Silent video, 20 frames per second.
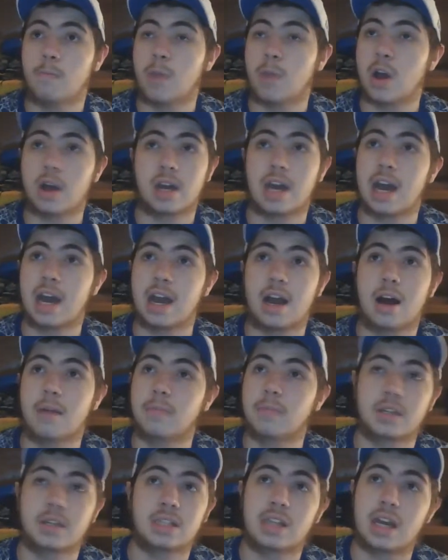okay, I'm
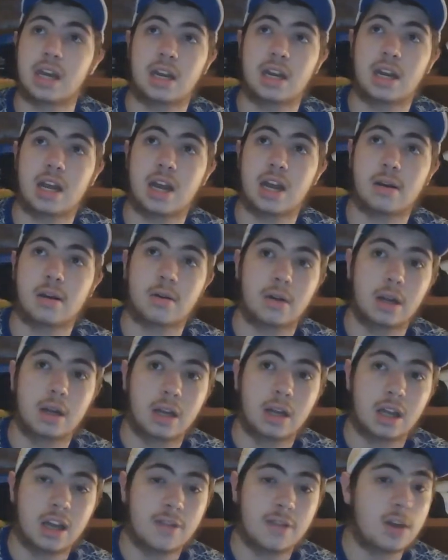going to say it now.
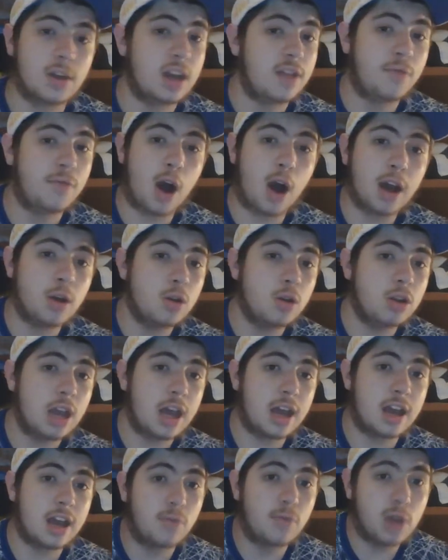If
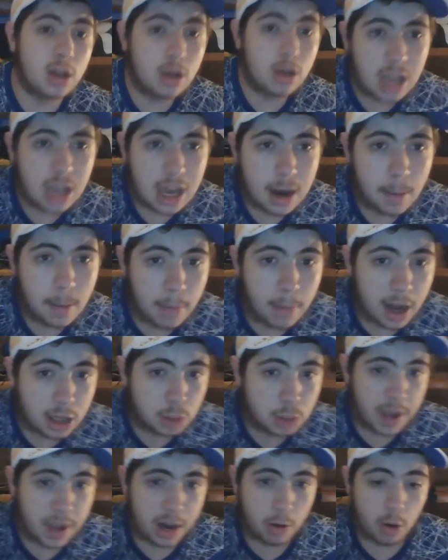we could get a
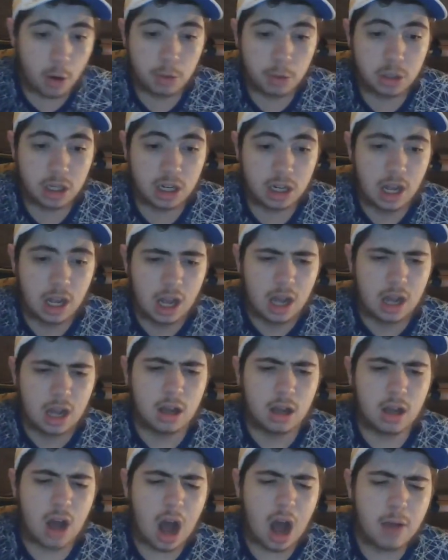much better option,
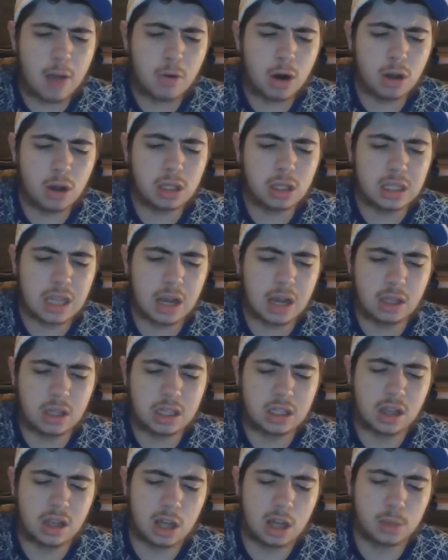I would only settle
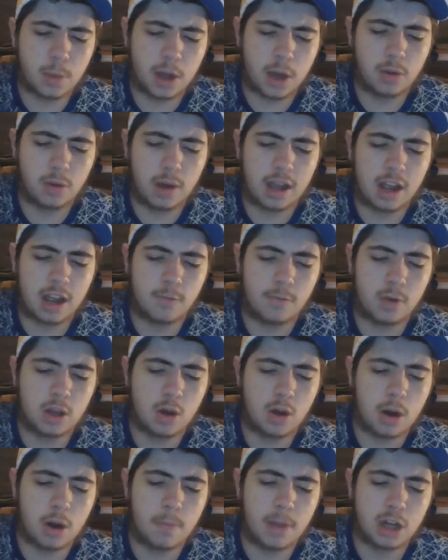these guys. By the way, if we
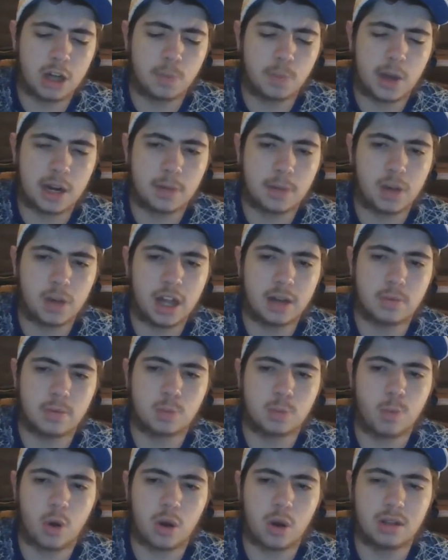got a much better
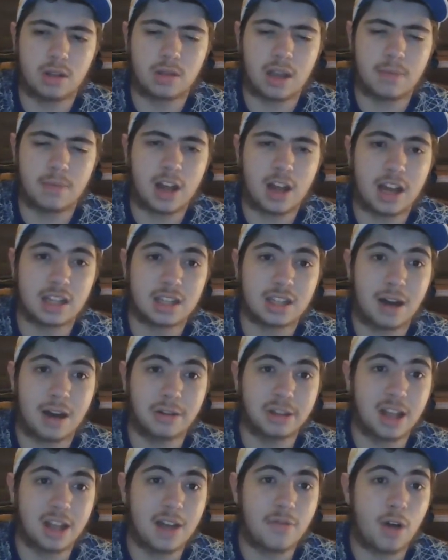spot in their place,
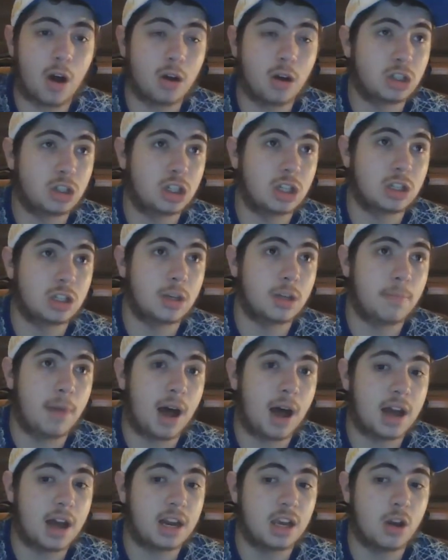I'd love Hodgson to
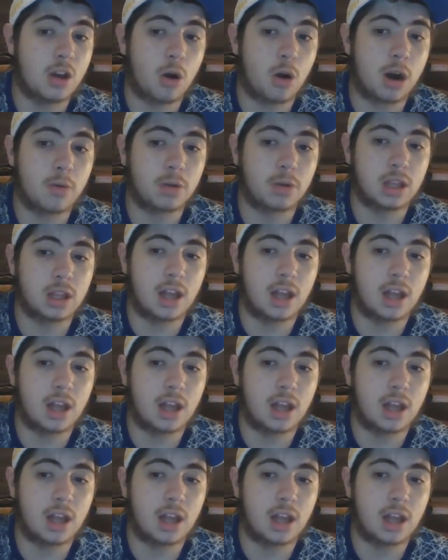Marnie, or I would